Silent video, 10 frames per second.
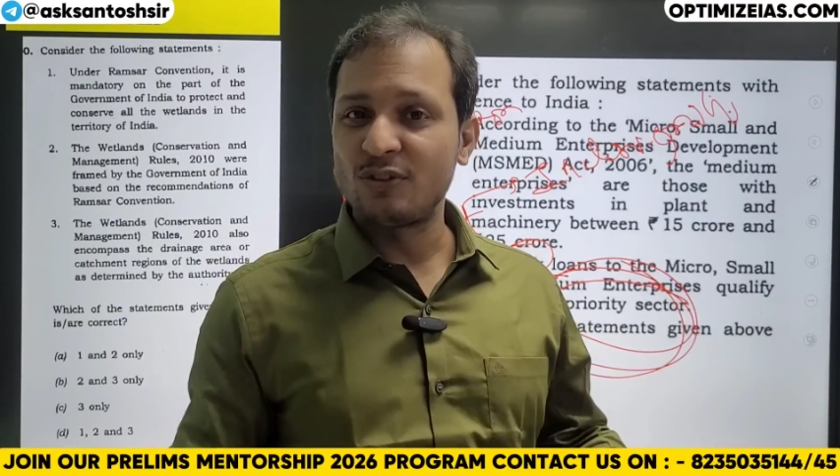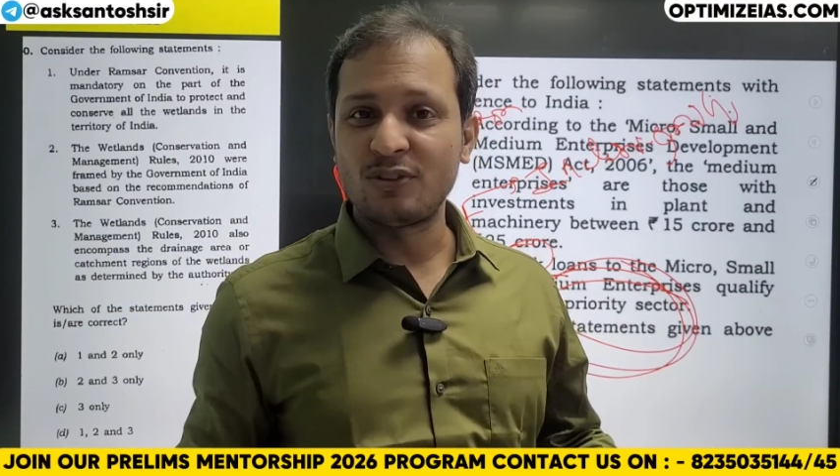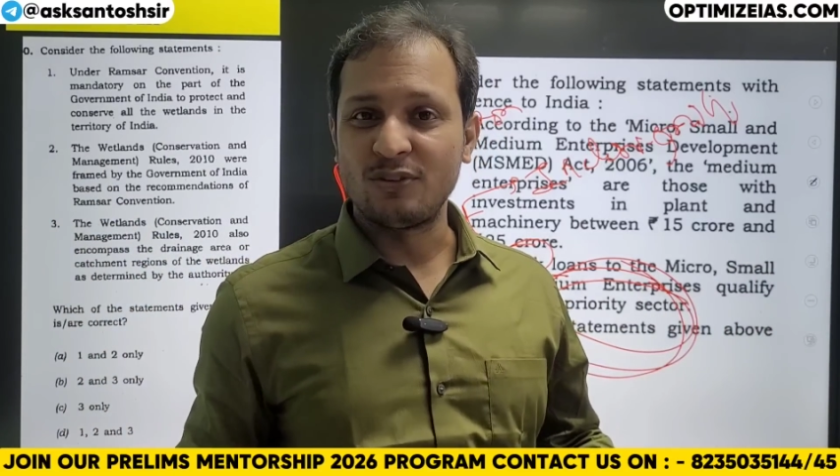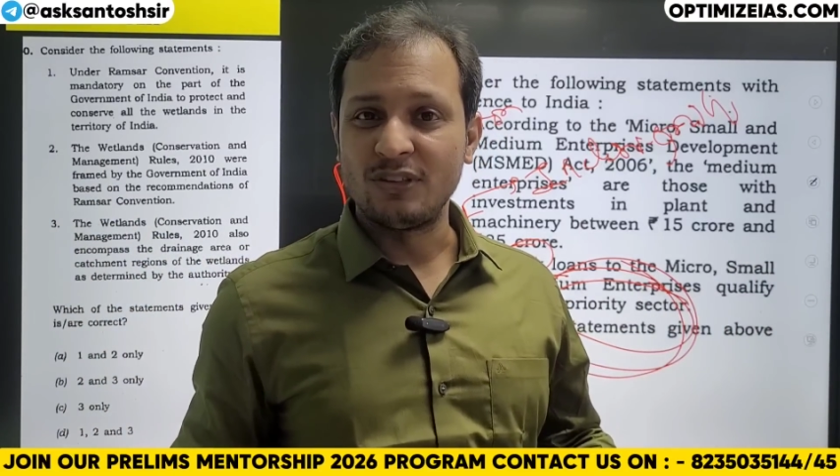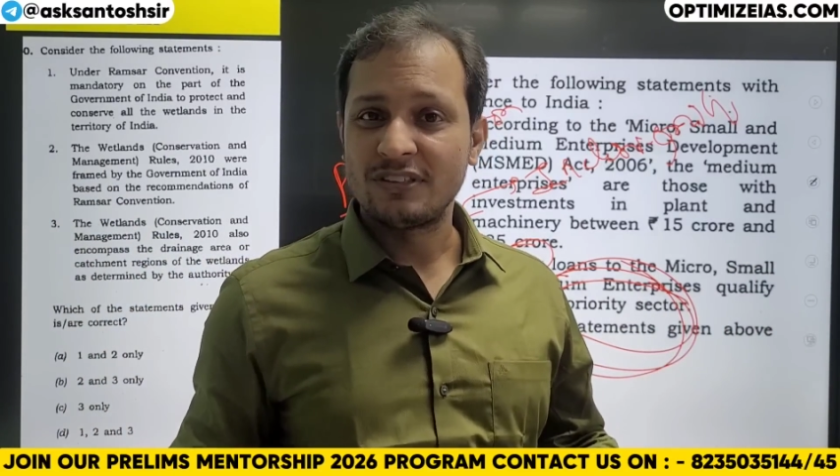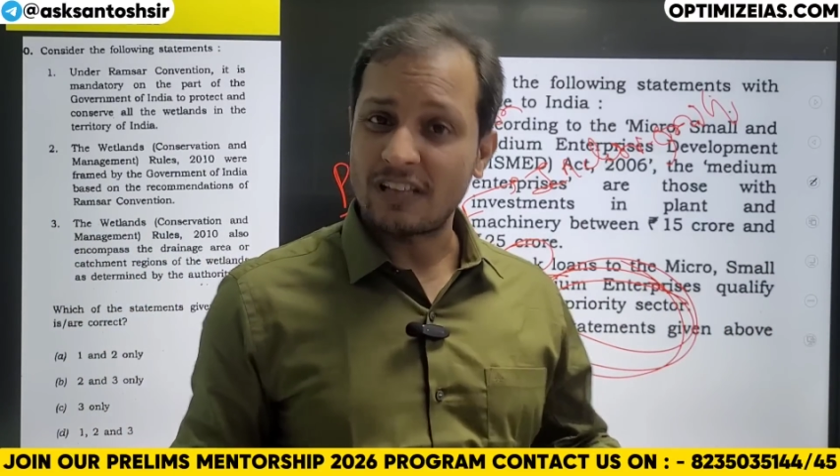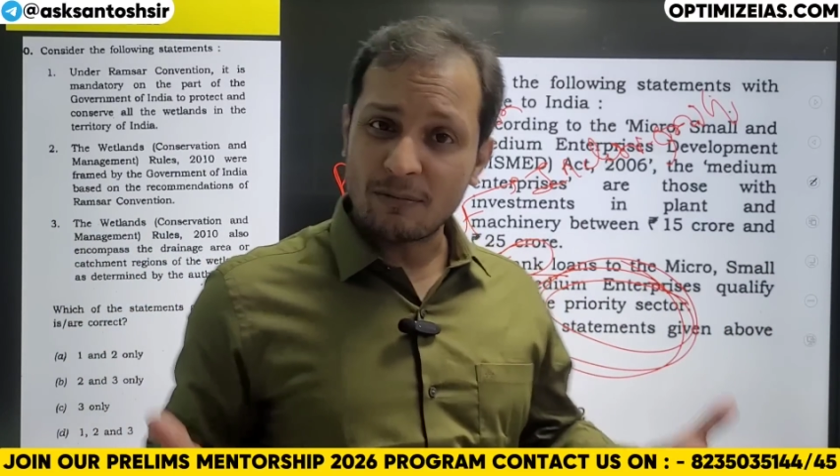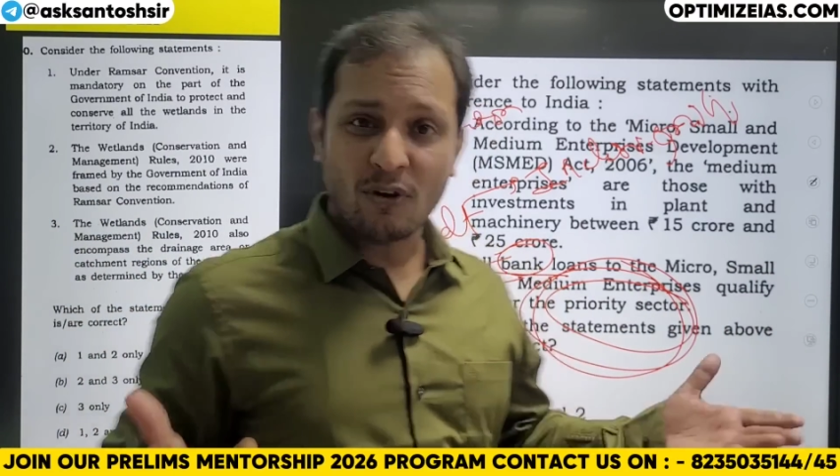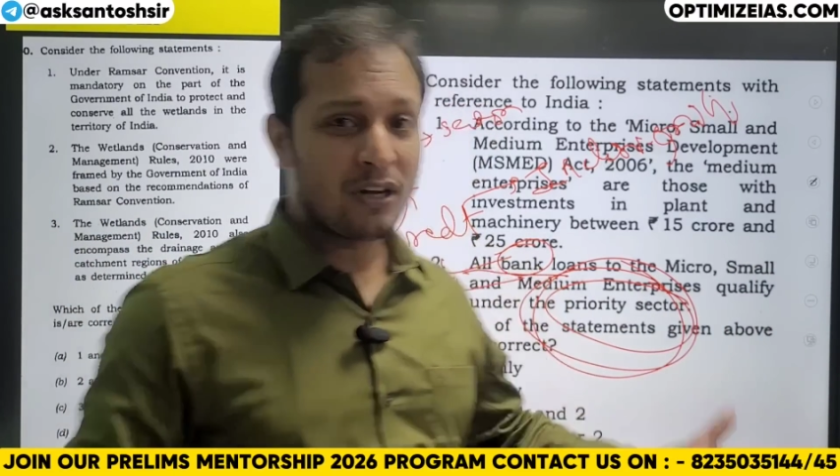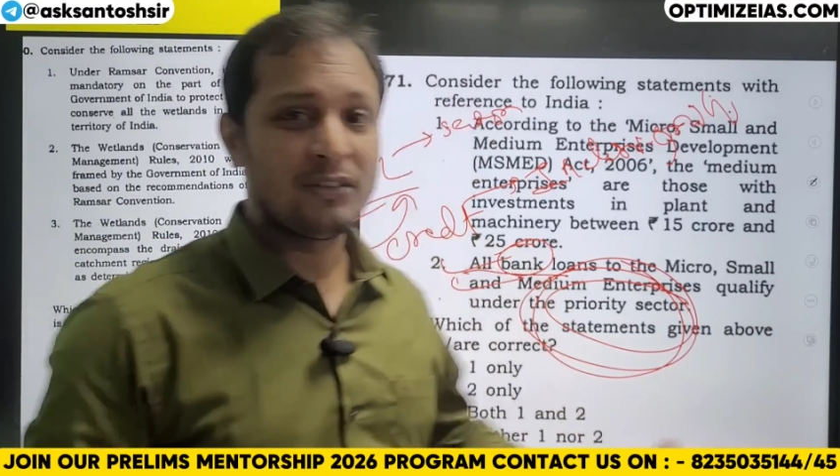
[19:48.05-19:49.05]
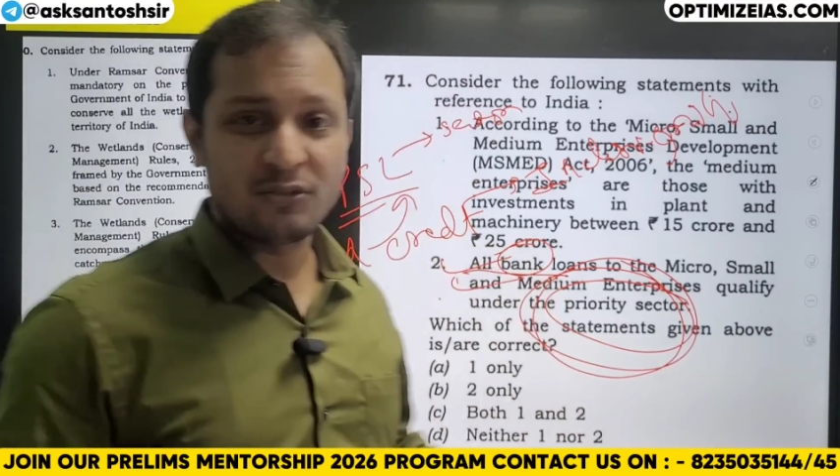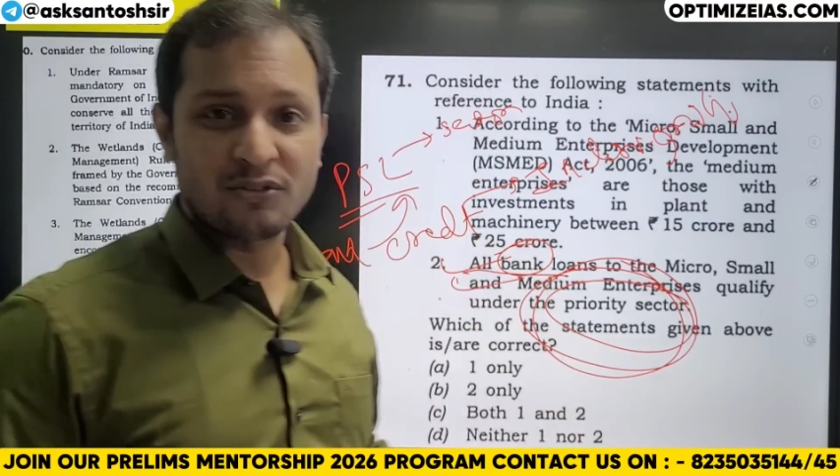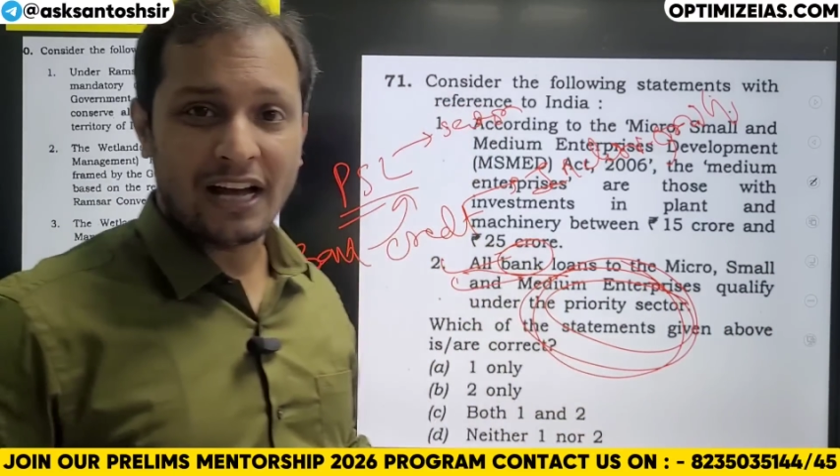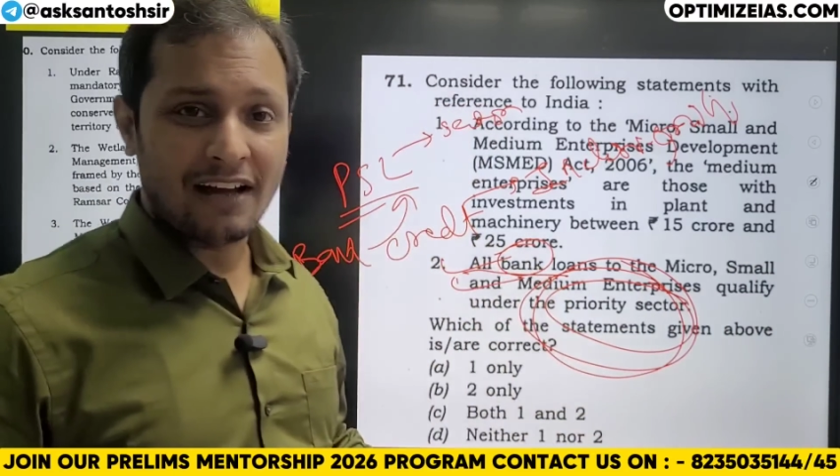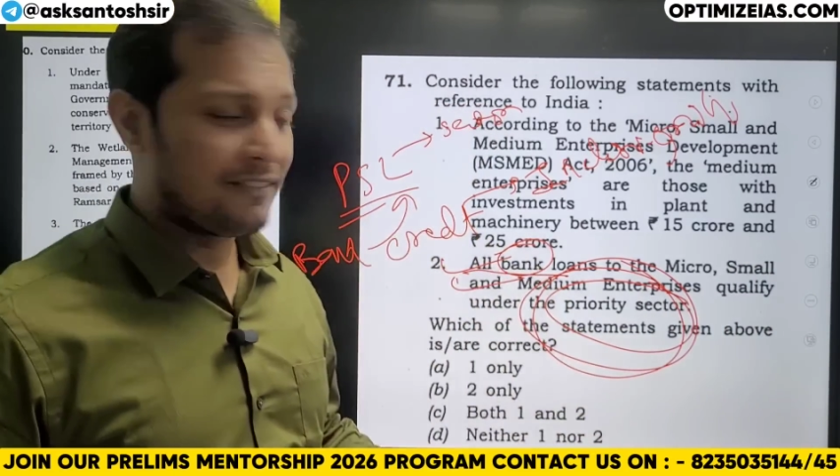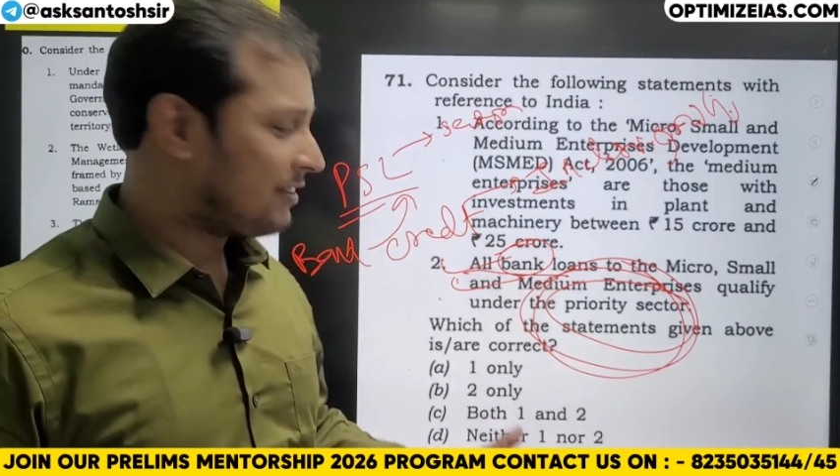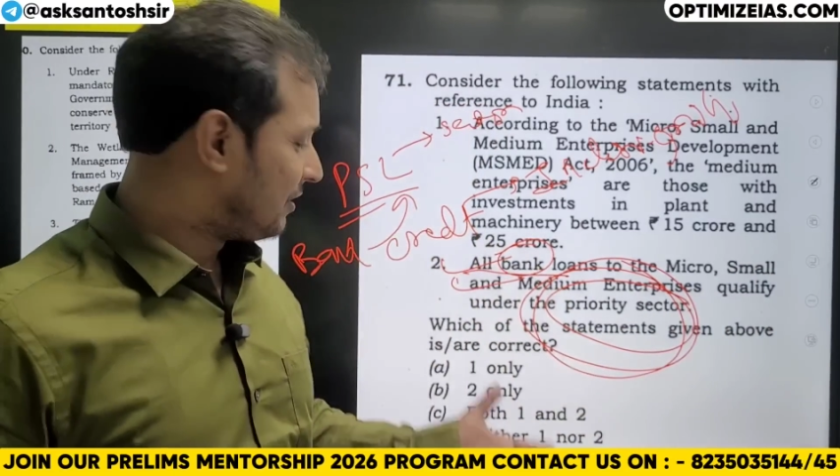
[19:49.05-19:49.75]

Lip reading: know, some knowledge you should have.